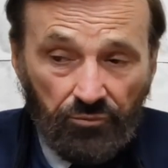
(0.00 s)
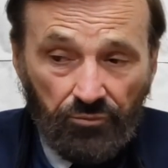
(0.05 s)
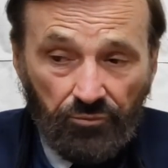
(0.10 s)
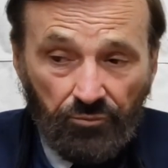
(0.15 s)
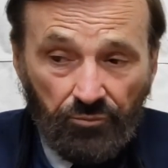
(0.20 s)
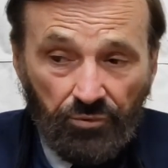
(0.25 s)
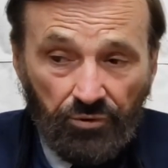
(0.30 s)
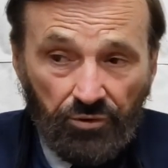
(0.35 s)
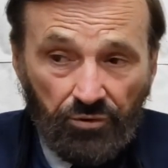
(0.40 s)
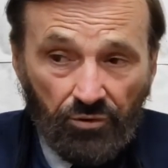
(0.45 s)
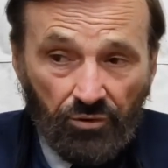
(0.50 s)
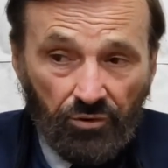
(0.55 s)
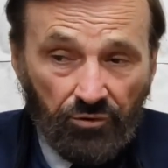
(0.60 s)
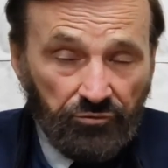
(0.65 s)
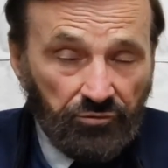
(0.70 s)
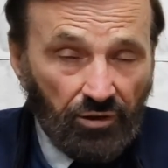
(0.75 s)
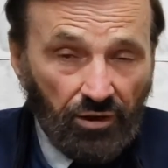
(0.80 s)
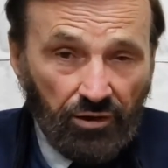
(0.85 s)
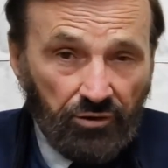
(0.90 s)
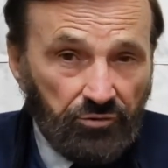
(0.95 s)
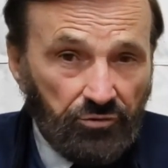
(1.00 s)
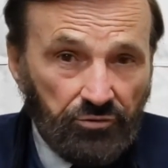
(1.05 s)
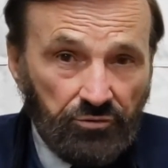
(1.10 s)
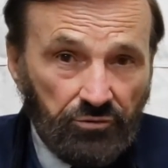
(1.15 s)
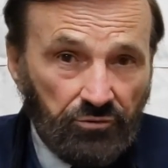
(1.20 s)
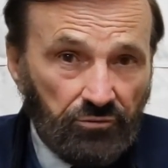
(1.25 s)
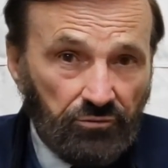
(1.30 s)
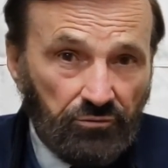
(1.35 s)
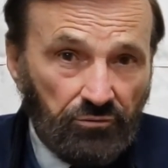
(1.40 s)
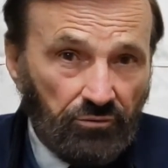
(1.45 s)
because I
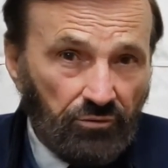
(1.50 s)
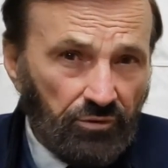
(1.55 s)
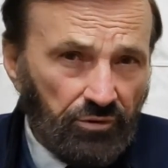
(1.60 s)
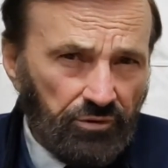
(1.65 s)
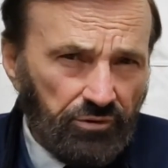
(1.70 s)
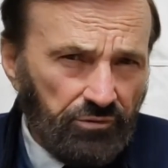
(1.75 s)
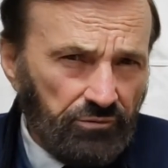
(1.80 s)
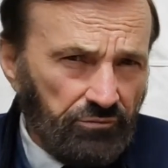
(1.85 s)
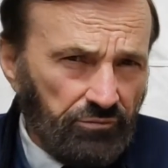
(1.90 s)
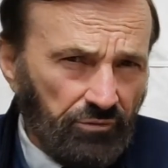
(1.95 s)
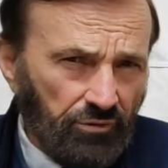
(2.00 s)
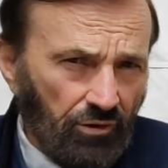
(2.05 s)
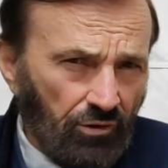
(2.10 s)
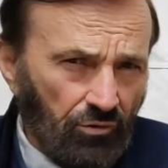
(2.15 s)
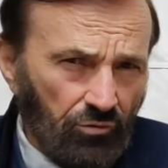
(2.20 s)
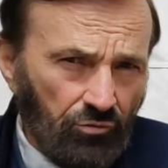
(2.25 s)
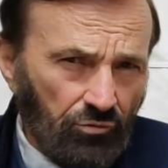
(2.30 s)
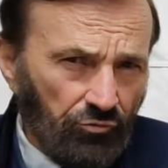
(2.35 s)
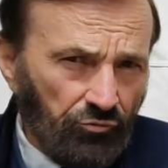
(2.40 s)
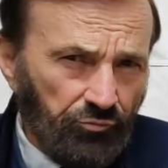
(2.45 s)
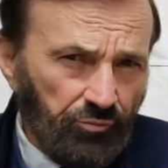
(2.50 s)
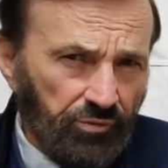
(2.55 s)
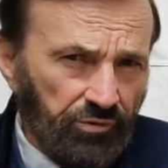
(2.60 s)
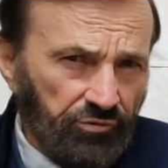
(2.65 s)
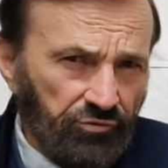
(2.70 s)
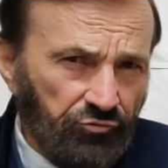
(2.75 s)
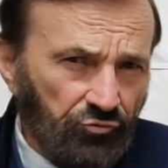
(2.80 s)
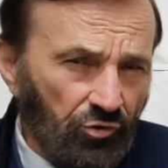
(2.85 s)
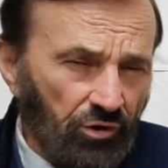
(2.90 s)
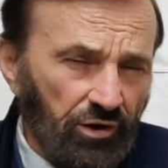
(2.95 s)
couldn't leave Oglesby
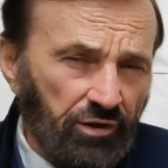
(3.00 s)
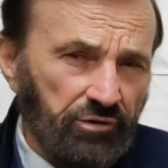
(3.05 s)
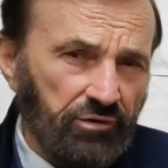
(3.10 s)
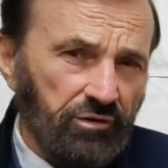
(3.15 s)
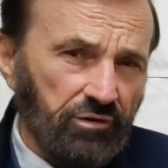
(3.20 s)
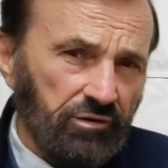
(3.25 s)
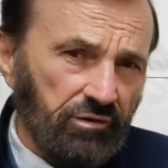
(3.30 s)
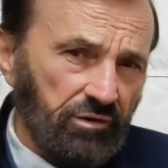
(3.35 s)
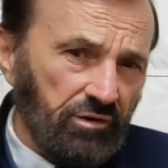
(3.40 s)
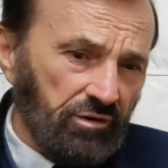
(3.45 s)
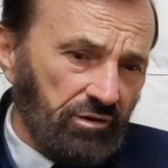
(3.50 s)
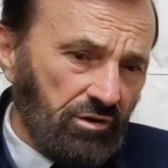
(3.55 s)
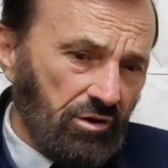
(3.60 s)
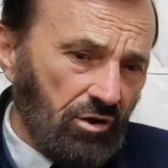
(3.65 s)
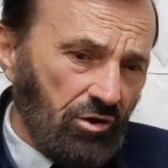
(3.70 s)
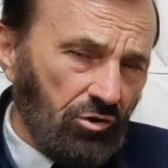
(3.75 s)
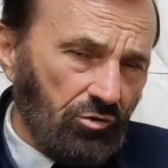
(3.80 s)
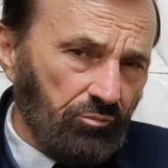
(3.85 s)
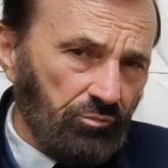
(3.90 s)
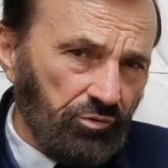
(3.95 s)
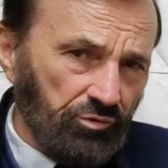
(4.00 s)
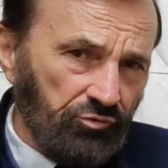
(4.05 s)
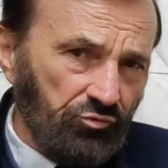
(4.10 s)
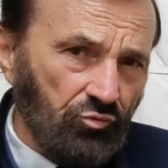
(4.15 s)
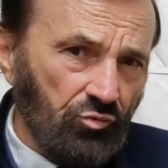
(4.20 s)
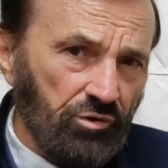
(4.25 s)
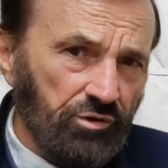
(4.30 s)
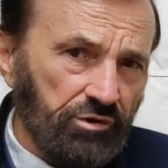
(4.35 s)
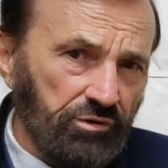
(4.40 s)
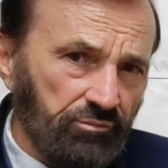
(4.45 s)
stranded and get caught
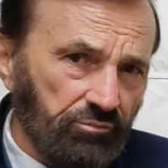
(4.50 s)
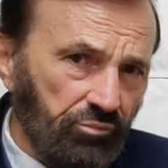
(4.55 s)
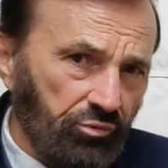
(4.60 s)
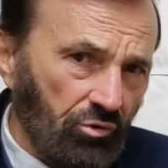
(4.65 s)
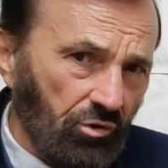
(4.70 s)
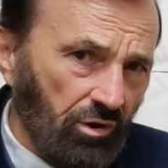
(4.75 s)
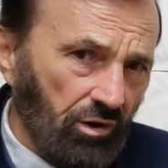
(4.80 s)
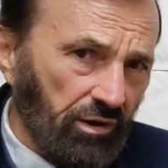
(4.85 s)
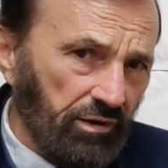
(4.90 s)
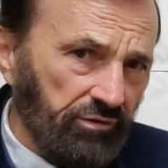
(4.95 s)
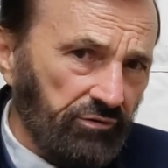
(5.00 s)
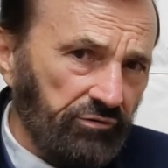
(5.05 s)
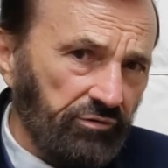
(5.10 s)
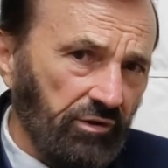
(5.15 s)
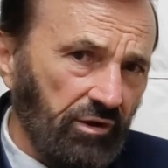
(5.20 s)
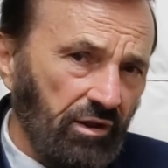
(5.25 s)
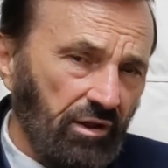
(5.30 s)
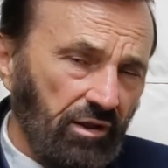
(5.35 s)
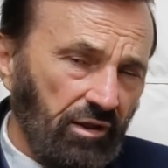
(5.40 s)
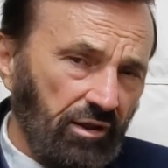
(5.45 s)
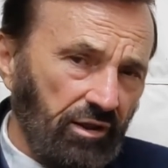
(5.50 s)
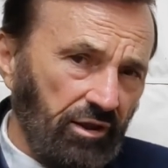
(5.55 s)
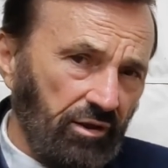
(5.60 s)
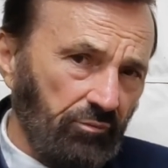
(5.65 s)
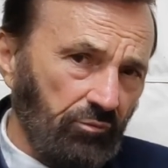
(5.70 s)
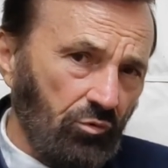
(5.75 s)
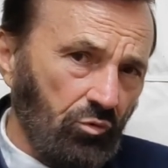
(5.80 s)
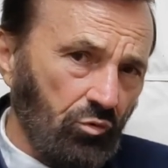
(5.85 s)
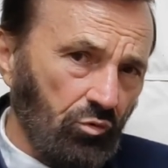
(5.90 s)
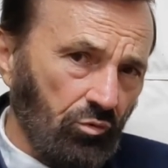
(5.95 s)
between Price and
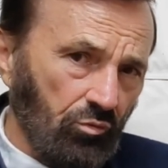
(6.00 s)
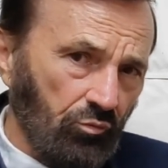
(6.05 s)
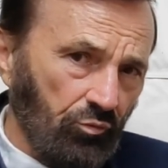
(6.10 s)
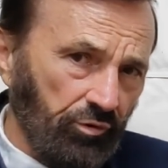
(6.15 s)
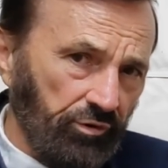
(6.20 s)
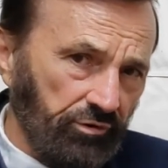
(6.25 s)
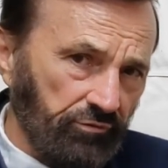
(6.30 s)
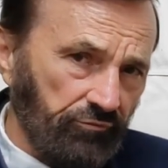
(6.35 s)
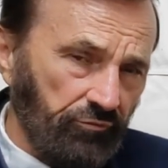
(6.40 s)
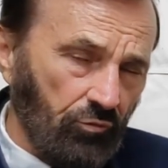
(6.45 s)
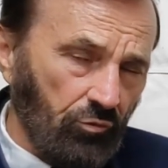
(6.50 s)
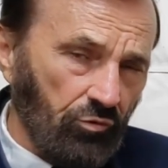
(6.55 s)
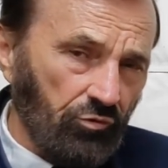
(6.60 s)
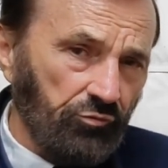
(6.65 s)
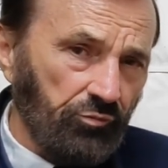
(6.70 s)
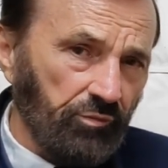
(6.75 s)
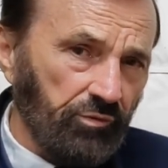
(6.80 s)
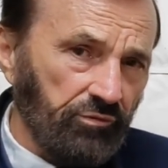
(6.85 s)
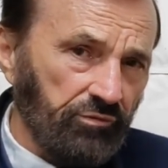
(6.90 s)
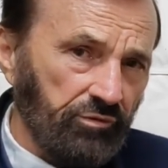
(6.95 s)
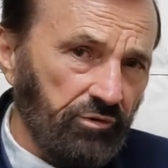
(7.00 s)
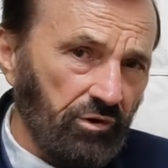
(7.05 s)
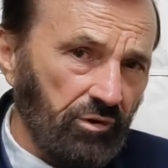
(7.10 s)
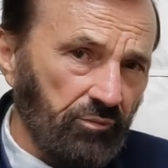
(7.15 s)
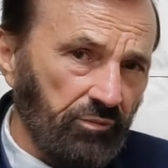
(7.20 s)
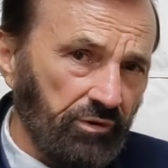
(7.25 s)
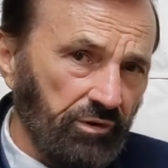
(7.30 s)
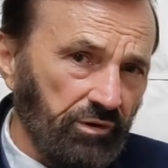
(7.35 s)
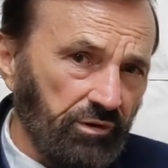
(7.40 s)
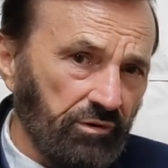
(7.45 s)
more reinforcements
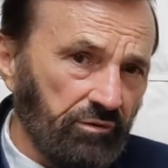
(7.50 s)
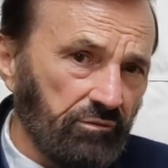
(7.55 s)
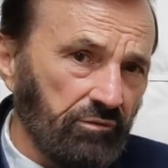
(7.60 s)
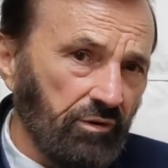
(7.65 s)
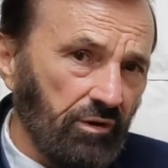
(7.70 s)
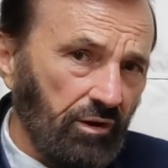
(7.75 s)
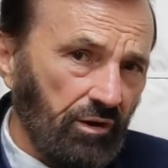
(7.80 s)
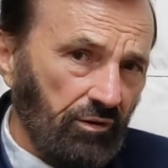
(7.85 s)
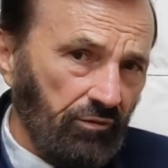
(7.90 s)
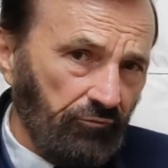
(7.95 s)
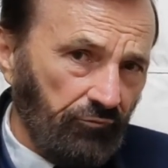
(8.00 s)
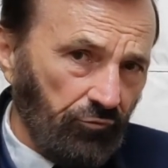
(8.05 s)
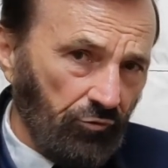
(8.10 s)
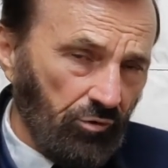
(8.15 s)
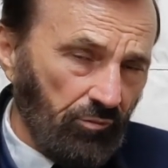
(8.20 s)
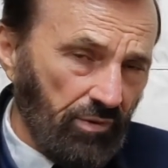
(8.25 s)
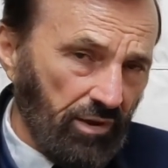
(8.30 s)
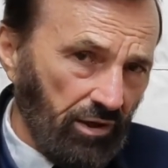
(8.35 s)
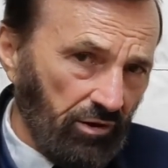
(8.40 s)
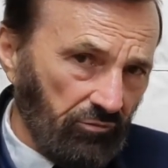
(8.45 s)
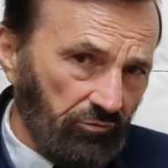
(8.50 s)
coming in from out of